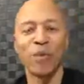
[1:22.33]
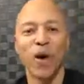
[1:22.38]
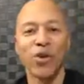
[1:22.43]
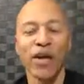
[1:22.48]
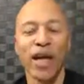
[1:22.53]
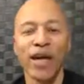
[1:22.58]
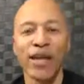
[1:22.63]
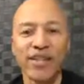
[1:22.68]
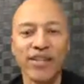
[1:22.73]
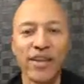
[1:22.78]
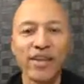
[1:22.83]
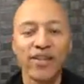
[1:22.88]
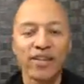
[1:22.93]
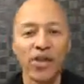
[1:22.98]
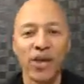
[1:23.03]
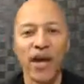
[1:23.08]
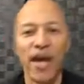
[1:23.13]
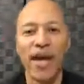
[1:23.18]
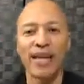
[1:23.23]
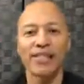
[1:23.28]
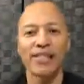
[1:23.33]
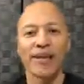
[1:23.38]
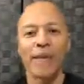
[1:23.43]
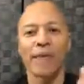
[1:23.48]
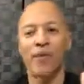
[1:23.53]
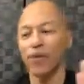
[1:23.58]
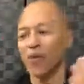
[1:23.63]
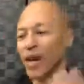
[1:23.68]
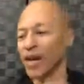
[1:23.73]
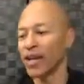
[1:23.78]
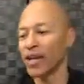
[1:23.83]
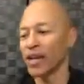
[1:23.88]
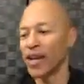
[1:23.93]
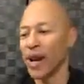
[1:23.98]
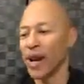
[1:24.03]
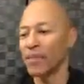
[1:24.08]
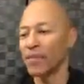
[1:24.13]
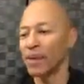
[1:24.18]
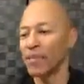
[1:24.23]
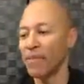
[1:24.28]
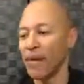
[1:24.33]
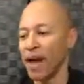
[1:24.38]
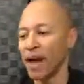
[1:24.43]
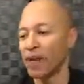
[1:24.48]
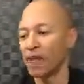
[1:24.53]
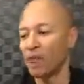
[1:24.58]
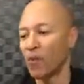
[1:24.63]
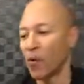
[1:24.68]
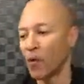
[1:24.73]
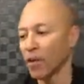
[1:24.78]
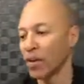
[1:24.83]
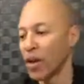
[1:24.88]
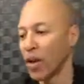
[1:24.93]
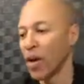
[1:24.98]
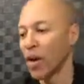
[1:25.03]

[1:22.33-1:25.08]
Okay, so guys, so I can comment back and forth.